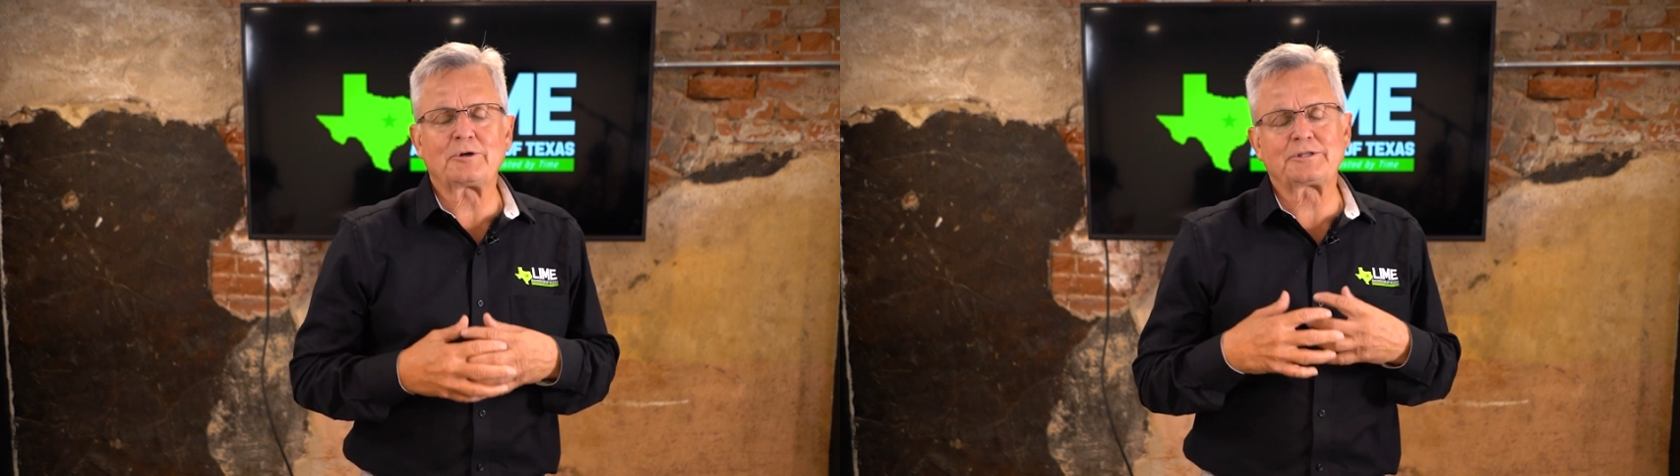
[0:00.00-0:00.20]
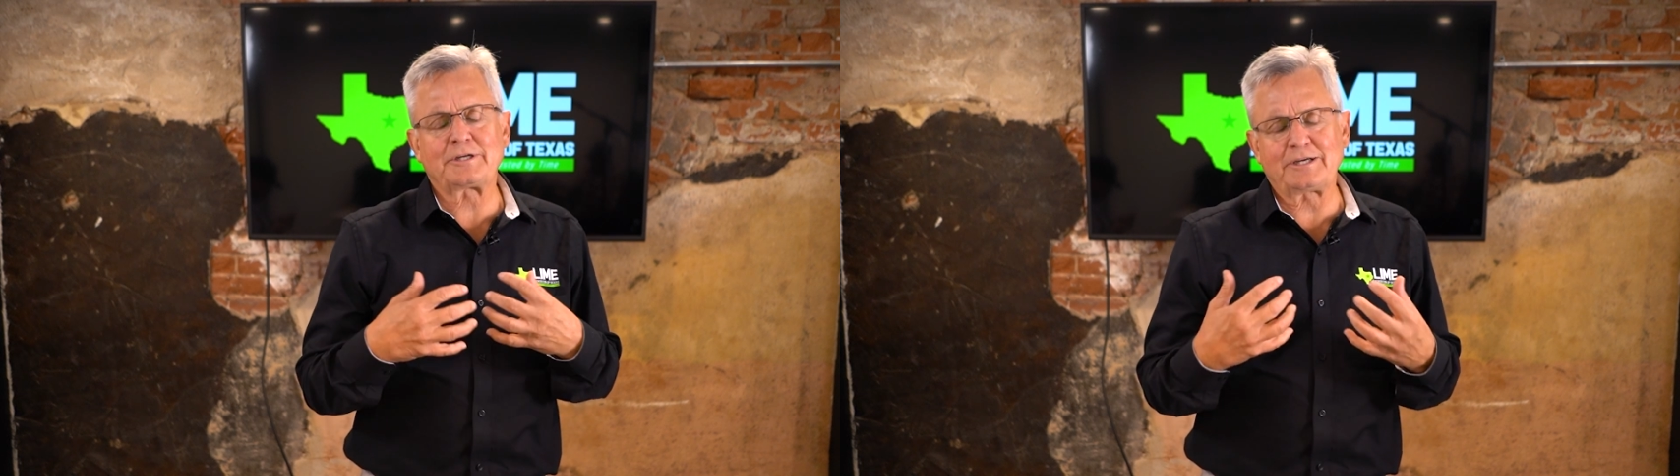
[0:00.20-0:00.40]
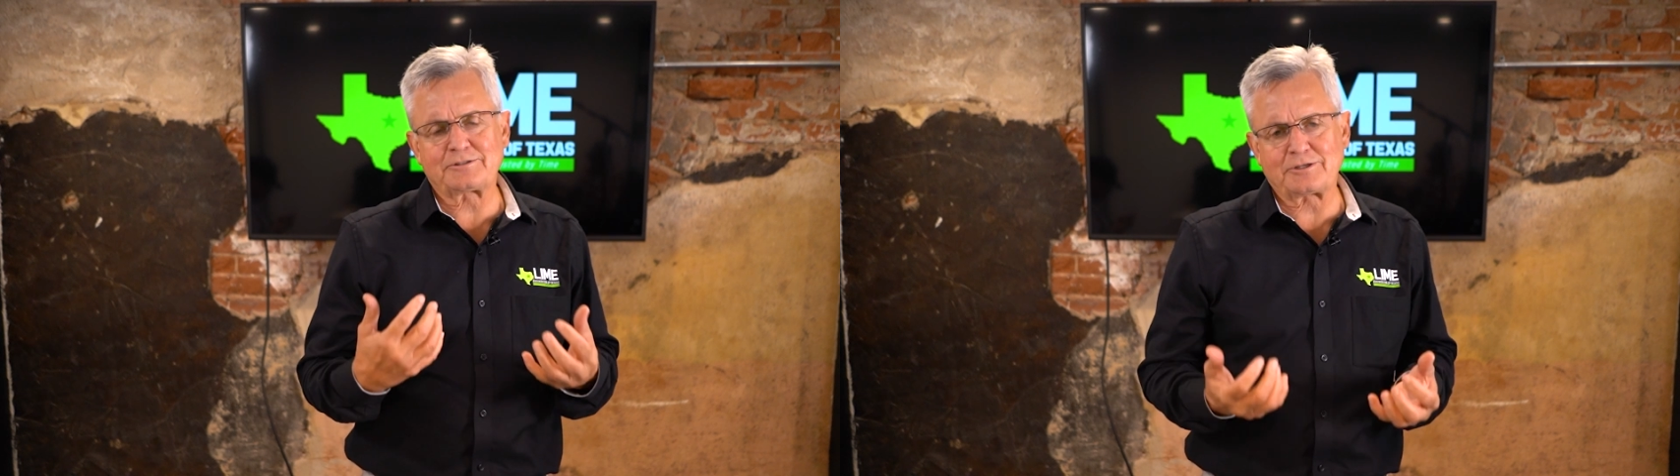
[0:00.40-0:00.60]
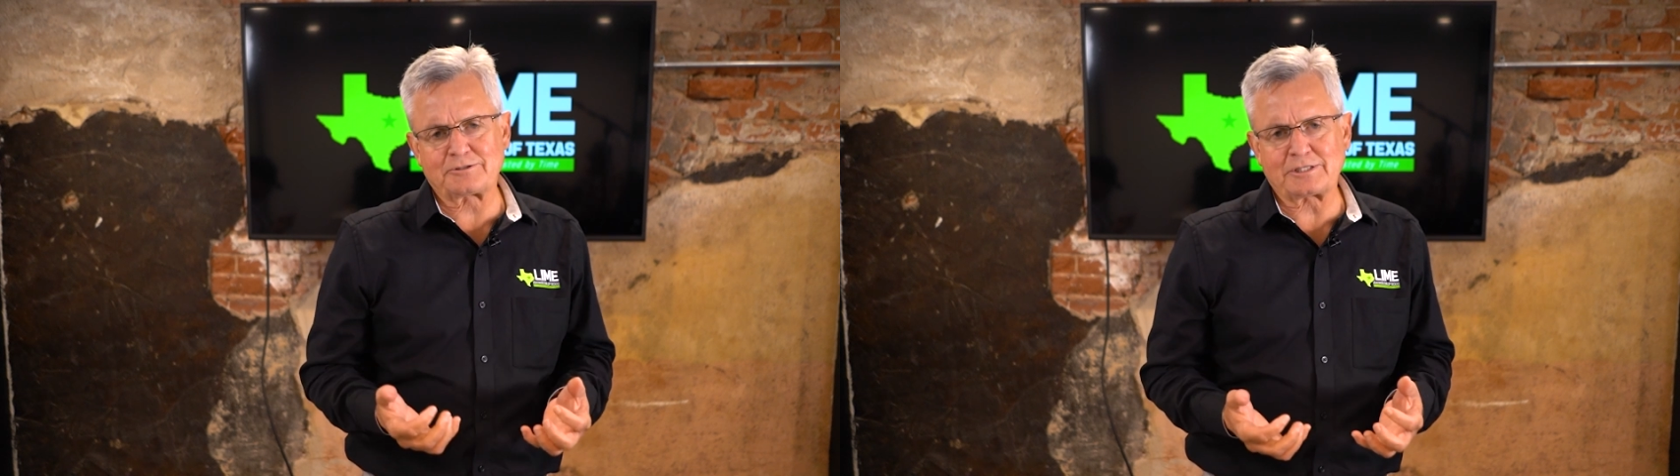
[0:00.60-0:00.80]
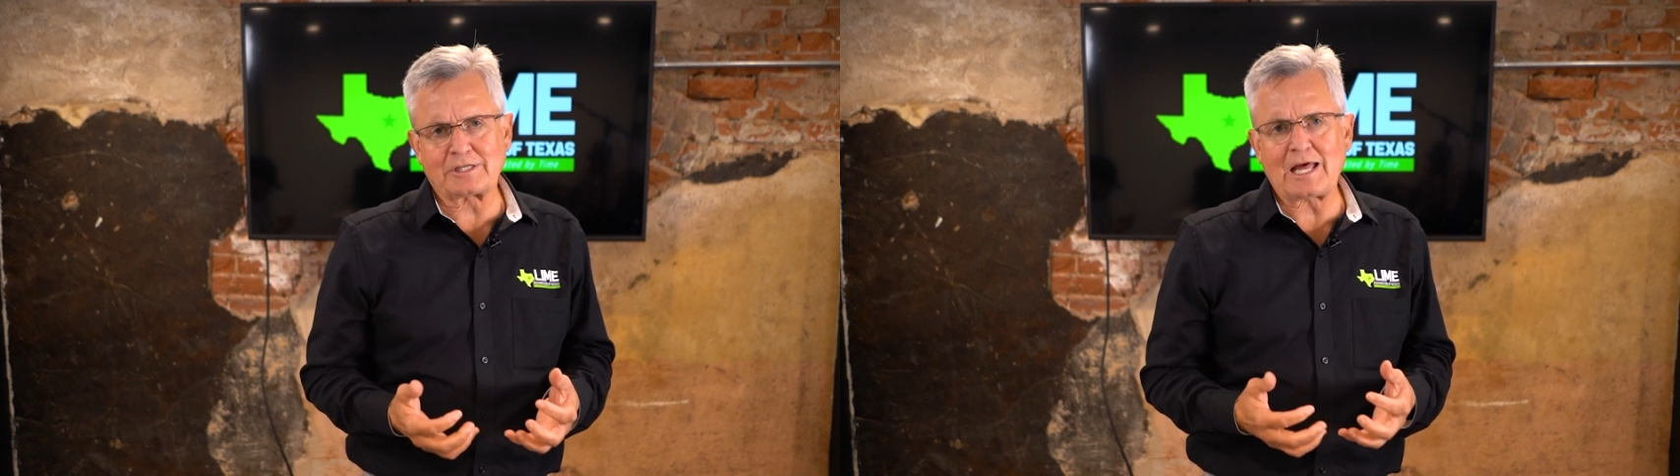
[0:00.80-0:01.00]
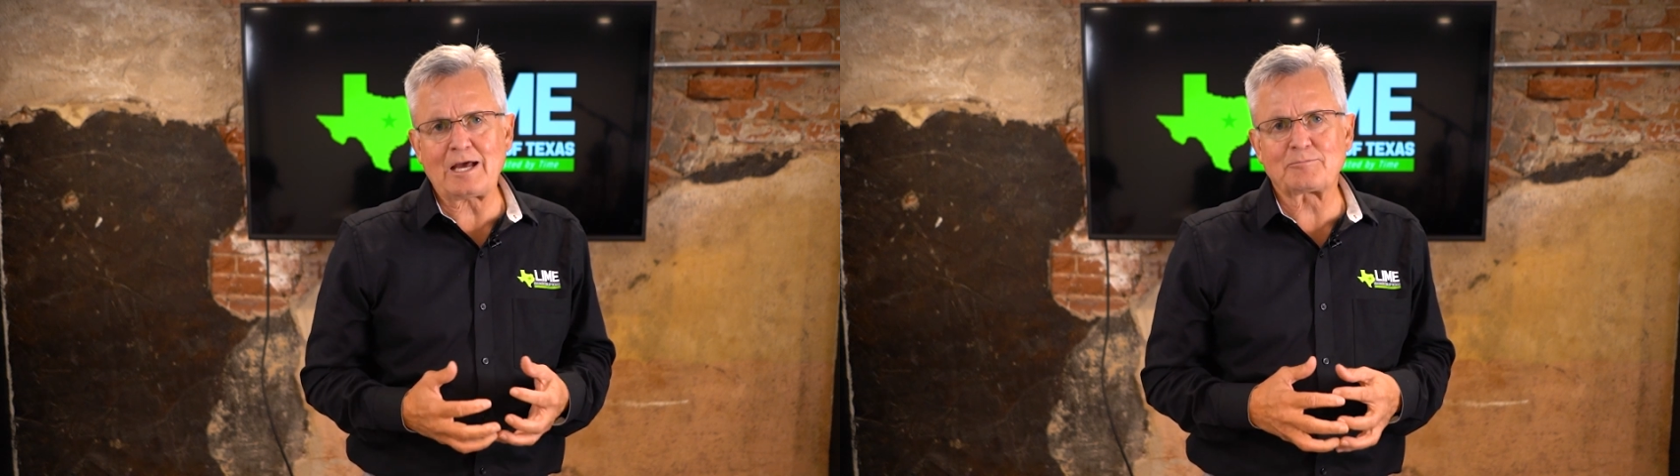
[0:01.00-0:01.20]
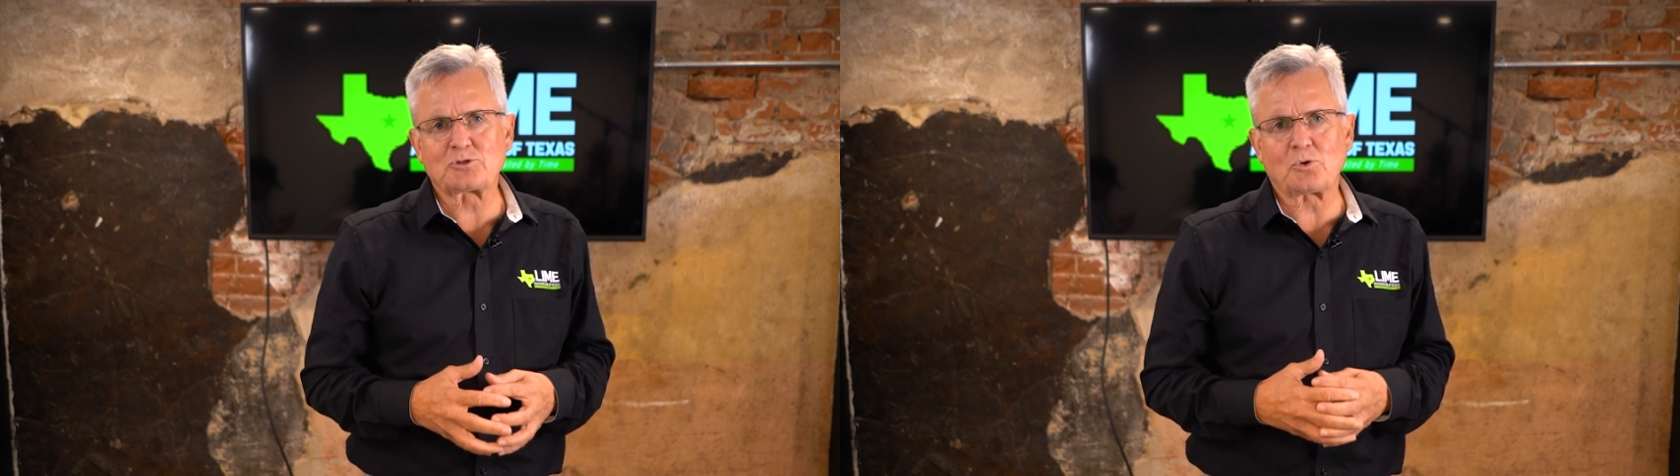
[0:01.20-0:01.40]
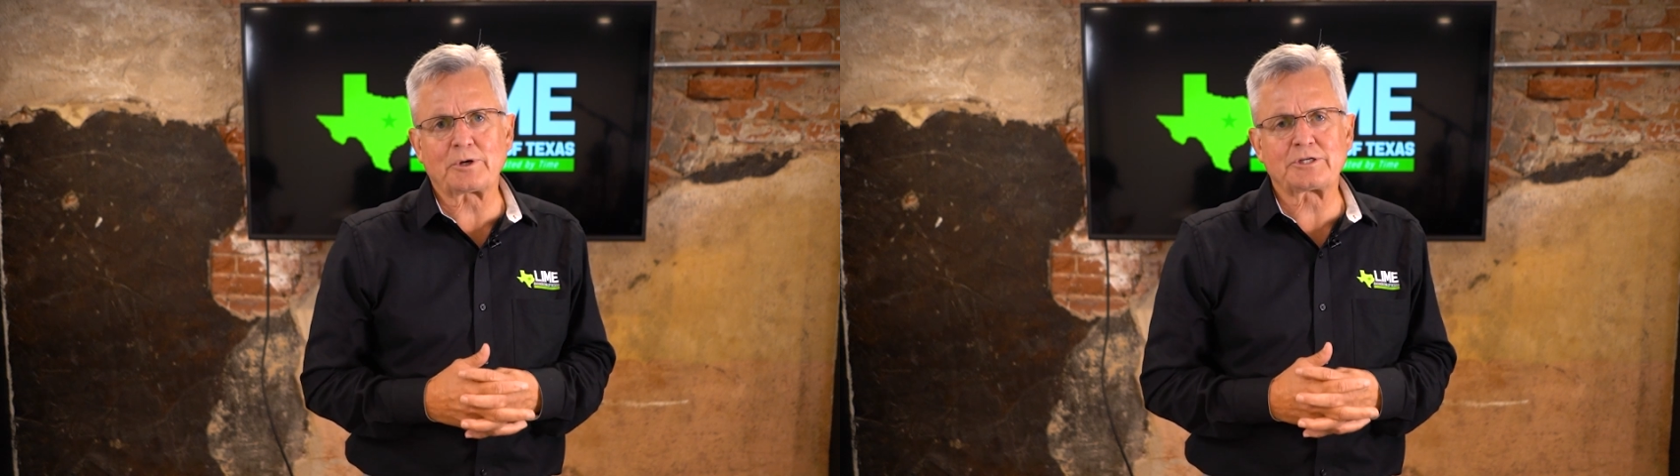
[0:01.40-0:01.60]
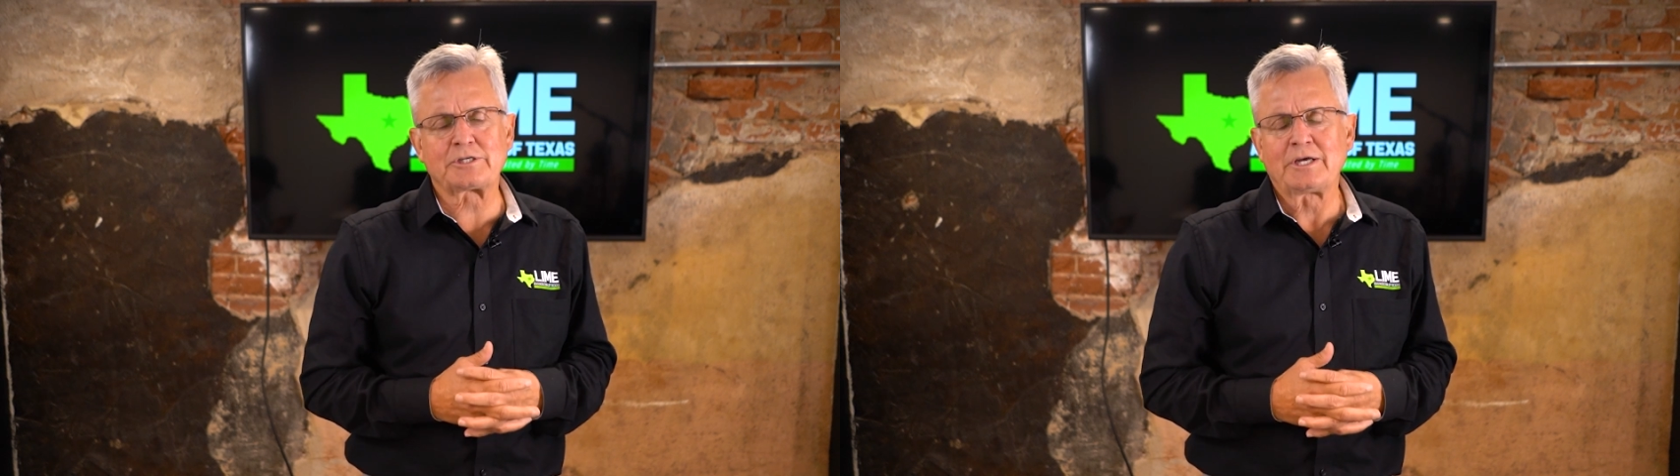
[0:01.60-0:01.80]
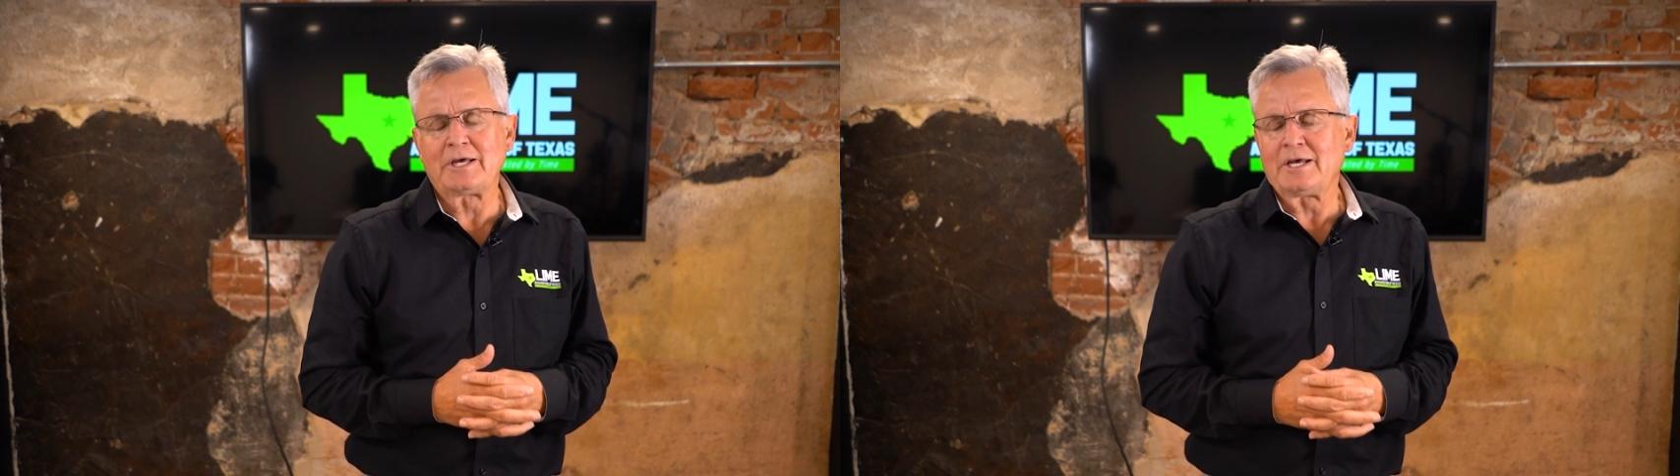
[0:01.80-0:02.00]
is there's a lime shortage.